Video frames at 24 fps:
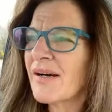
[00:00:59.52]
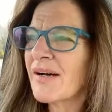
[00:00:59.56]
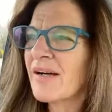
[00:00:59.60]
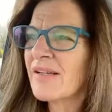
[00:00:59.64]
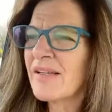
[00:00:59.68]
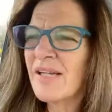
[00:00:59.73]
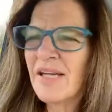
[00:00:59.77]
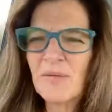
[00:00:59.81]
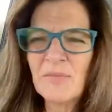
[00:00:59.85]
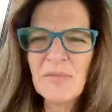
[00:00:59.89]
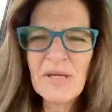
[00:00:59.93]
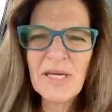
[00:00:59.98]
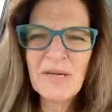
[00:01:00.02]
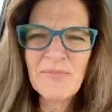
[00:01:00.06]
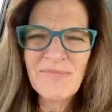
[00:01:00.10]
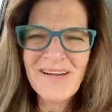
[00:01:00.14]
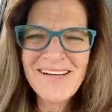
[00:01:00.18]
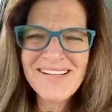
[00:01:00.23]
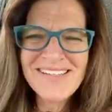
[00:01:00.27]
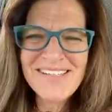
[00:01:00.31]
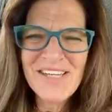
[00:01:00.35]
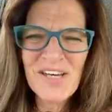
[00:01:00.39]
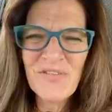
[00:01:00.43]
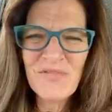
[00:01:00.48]
that I'm getting
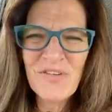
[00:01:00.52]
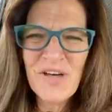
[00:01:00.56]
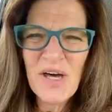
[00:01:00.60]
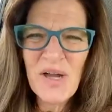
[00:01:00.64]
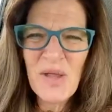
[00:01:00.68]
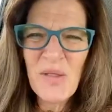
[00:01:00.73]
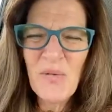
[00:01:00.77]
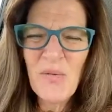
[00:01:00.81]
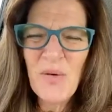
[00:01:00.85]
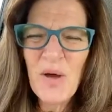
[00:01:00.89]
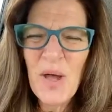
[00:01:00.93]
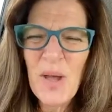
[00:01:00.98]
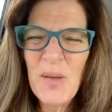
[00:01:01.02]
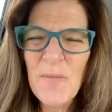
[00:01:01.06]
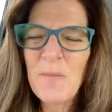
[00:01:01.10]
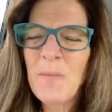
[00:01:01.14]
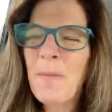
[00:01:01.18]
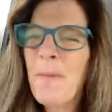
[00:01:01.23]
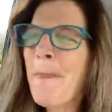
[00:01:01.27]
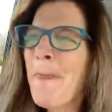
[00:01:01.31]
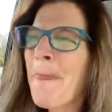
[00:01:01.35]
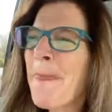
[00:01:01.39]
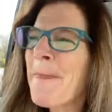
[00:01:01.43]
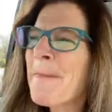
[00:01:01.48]
myself out of the way.
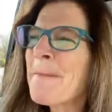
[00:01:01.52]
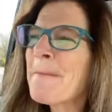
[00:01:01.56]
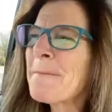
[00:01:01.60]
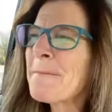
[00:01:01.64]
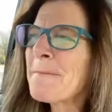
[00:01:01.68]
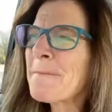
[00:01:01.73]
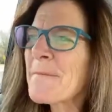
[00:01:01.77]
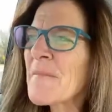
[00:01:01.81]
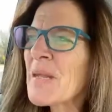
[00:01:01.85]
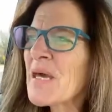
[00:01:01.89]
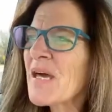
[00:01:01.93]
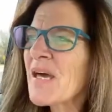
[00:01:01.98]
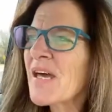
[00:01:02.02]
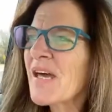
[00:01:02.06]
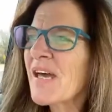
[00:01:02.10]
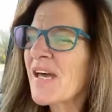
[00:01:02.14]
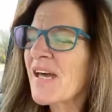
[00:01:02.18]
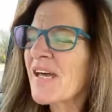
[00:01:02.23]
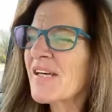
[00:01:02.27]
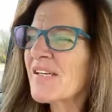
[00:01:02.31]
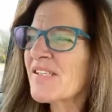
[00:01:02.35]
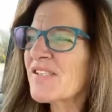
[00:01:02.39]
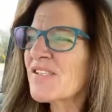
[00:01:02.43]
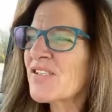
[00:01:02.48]

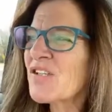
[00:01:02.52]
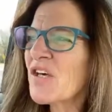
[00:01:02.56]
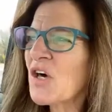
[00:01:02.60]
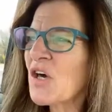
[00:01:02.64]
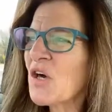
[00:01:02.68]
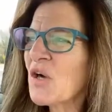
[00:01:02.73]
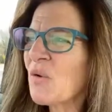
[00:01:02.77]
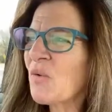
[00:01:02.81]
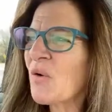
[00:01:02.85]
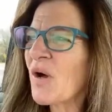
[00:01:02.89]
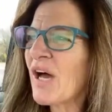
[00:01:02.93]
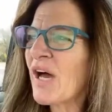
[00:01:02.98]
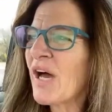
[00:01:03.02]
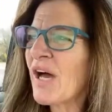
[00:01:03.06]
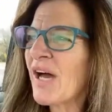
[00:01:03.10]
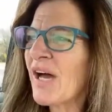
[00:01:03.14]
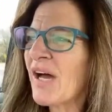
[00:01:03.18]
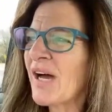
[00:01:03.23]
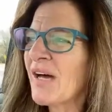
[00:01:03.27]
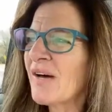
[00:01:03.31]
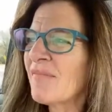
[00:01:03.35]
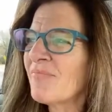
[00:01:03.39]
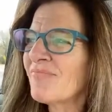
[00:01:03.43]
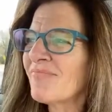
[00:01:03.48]
And so
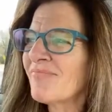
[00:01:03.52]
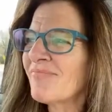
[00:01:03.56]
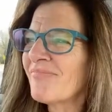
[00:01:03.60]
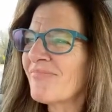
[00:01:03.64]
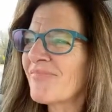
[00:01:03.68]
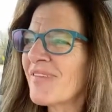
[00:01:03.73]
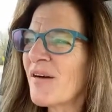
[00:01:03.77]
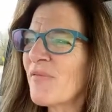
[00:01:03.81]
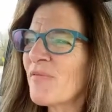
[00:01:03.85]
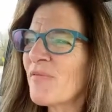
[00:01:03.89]
um, that